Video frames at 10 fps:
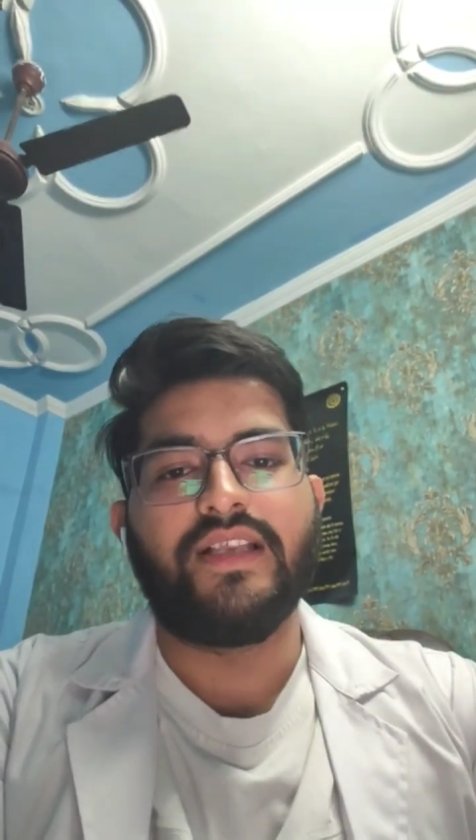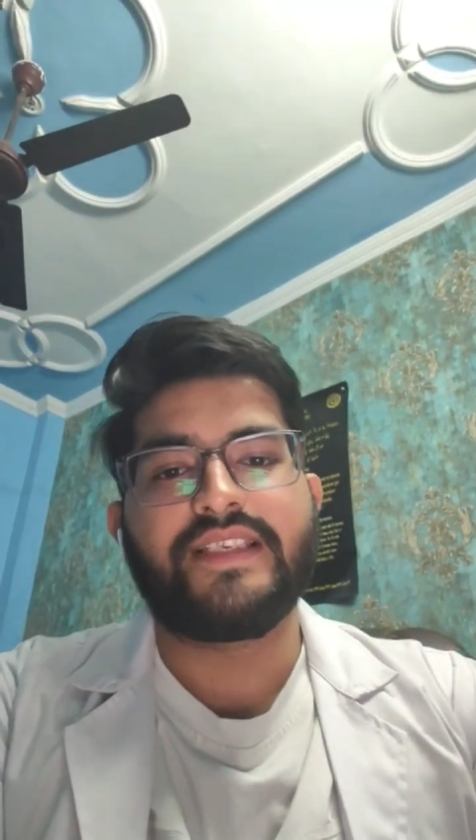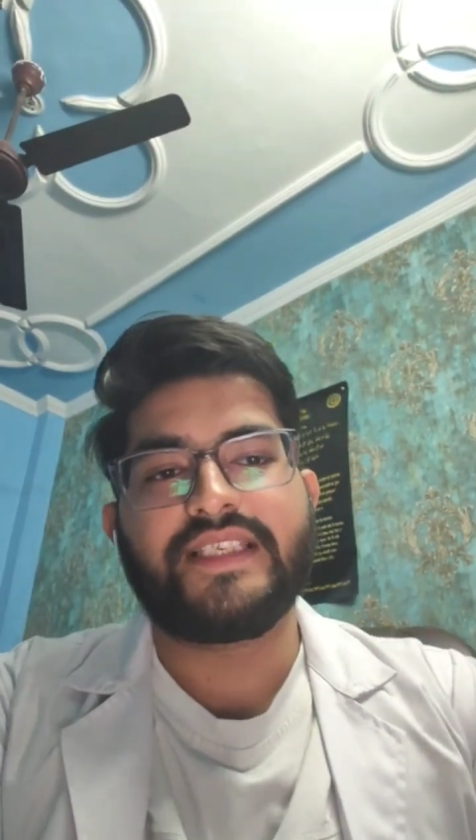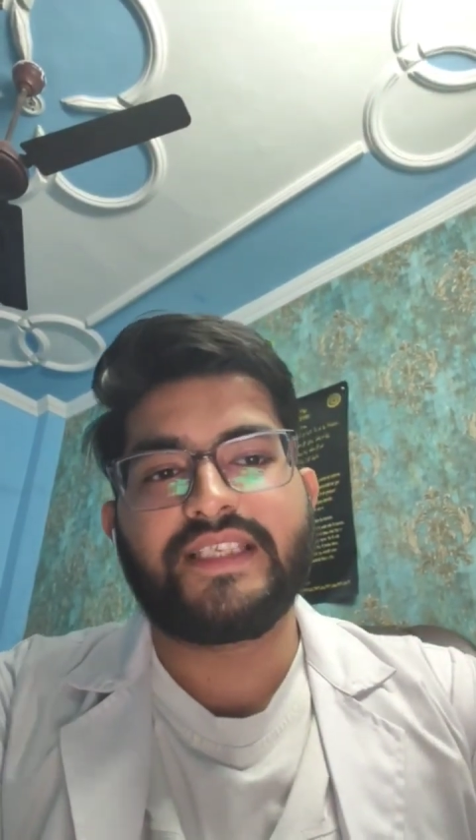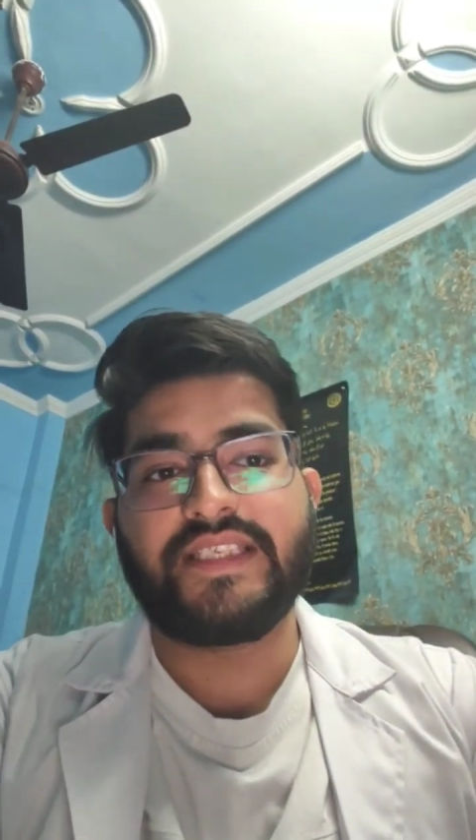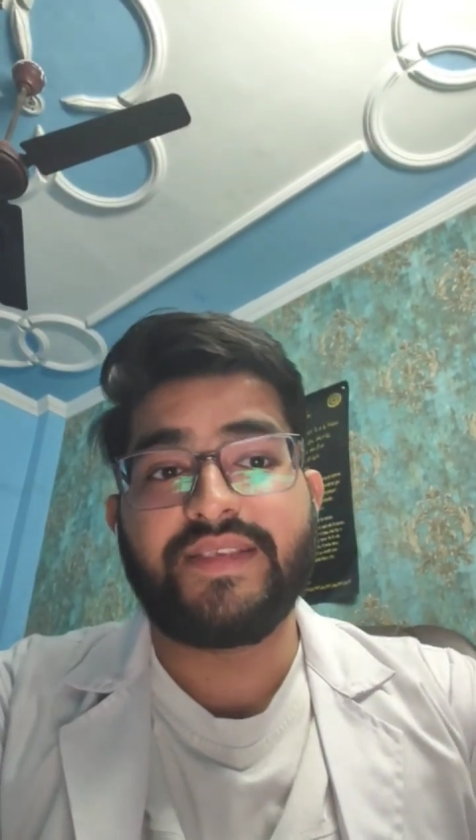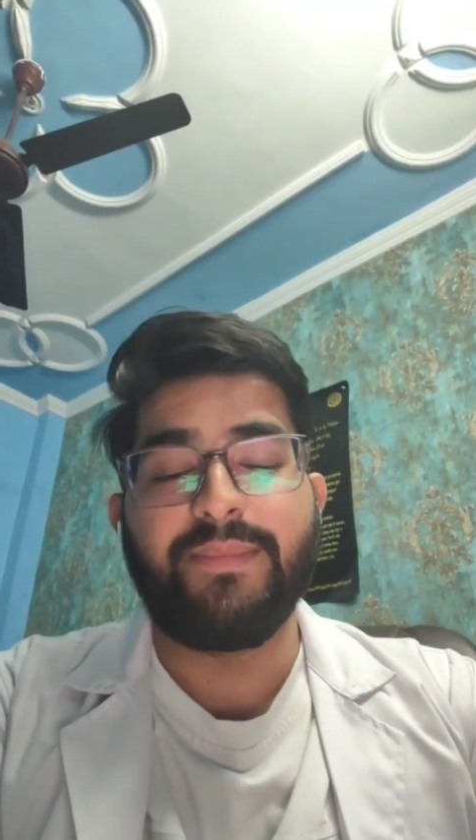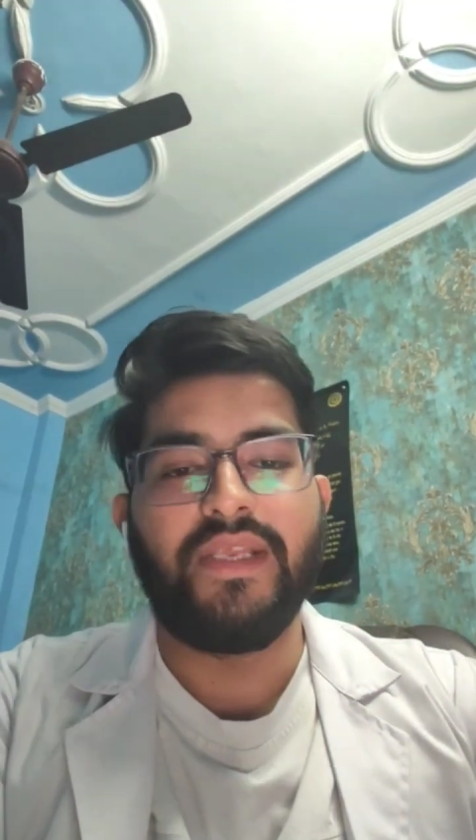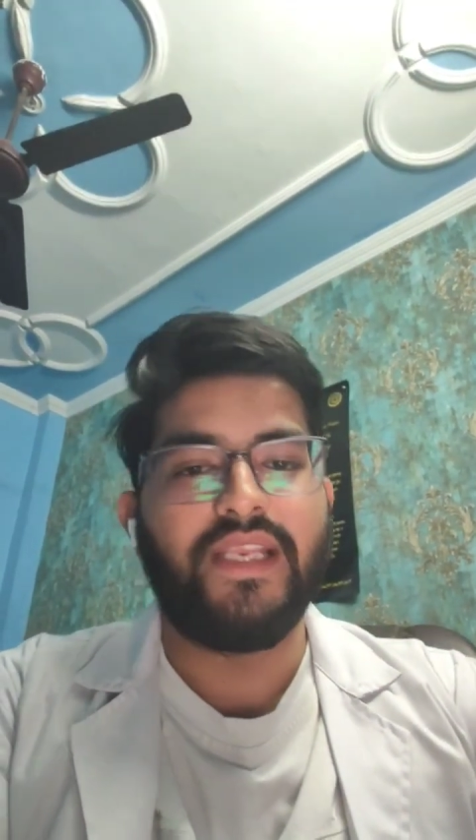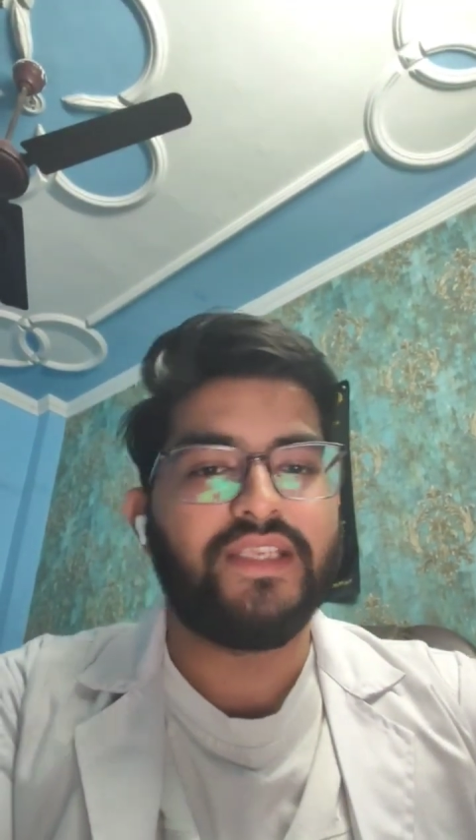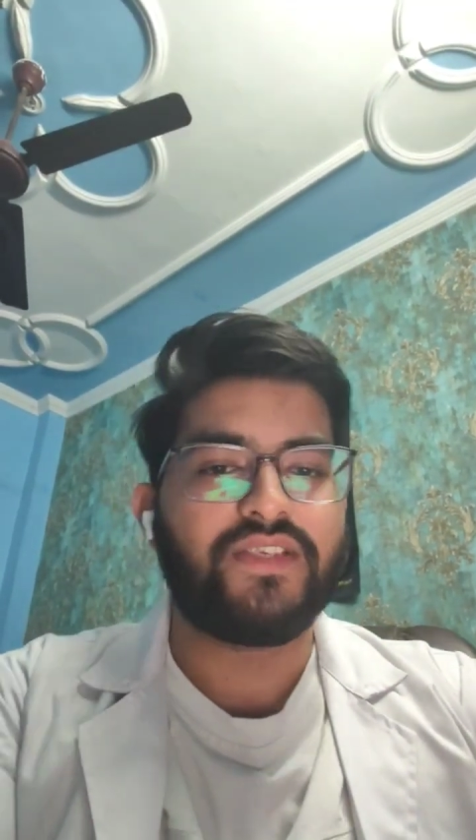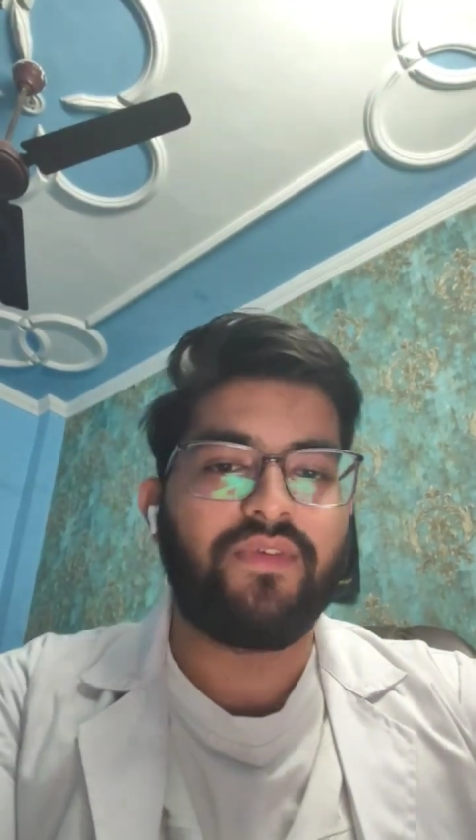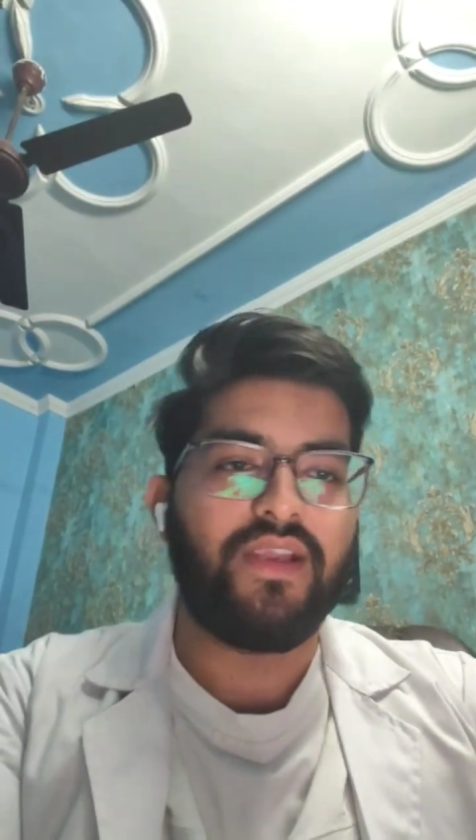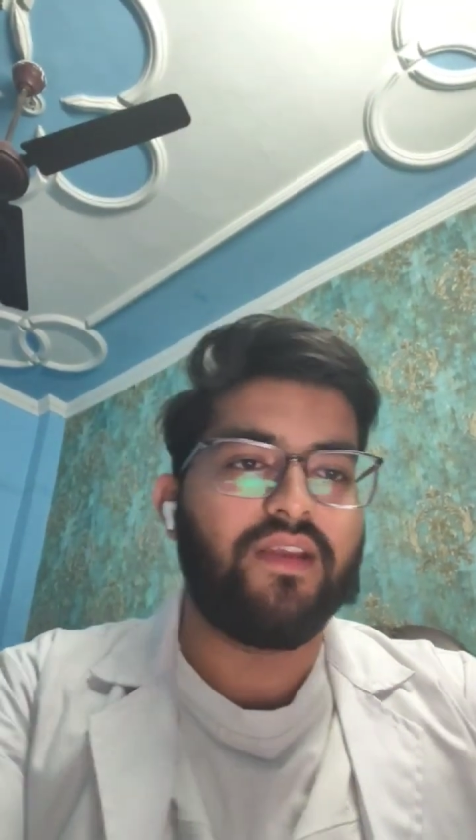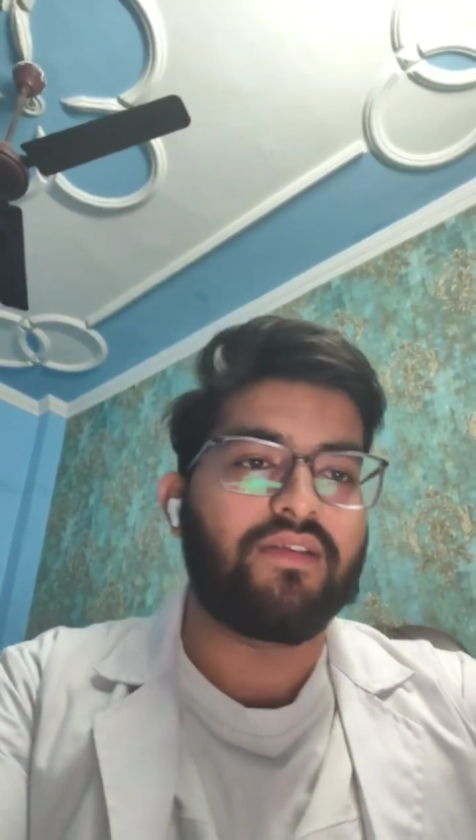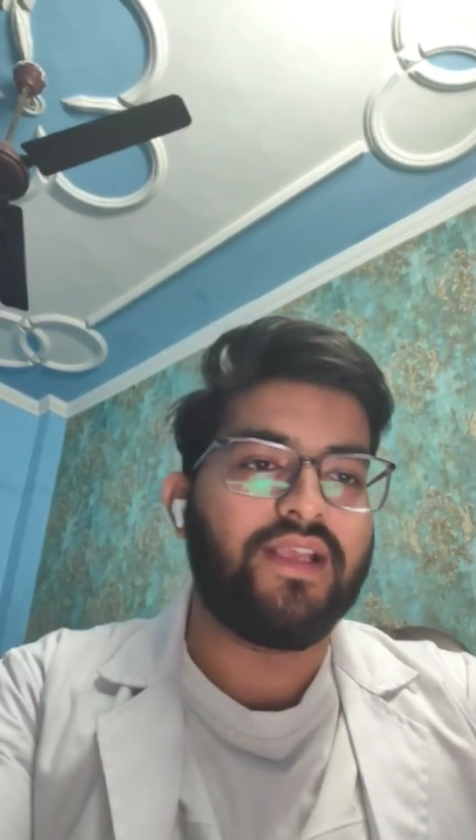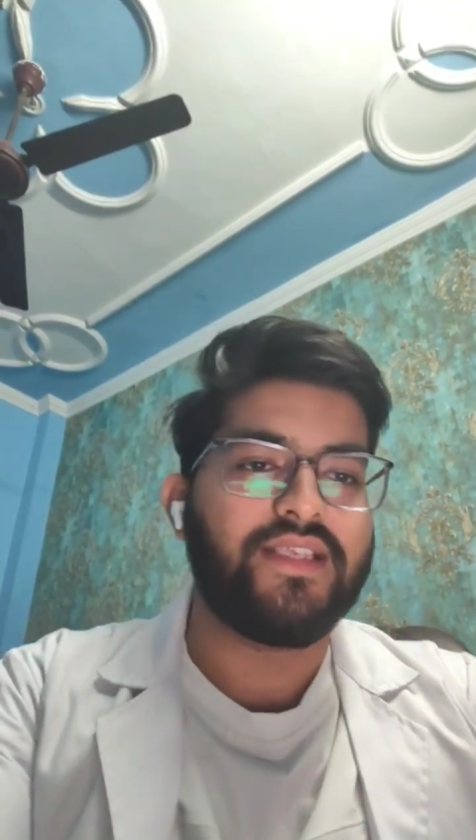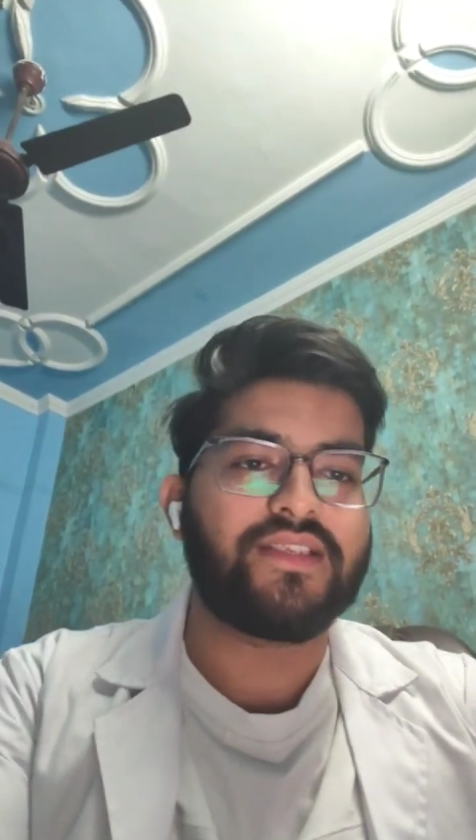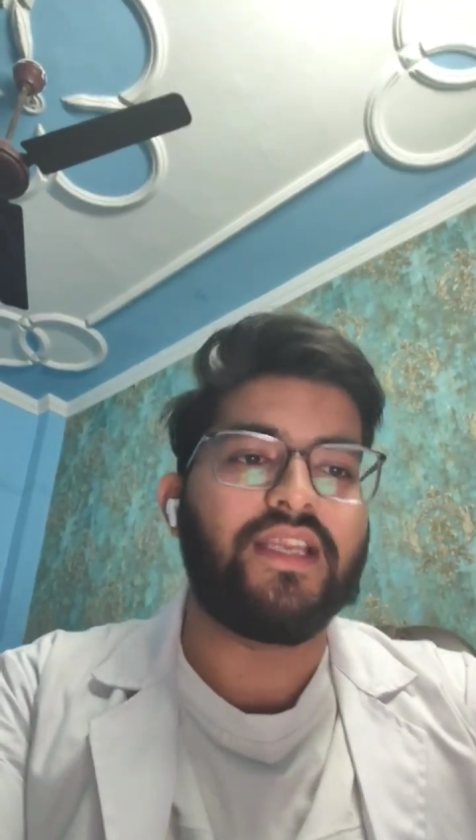sibilant rales,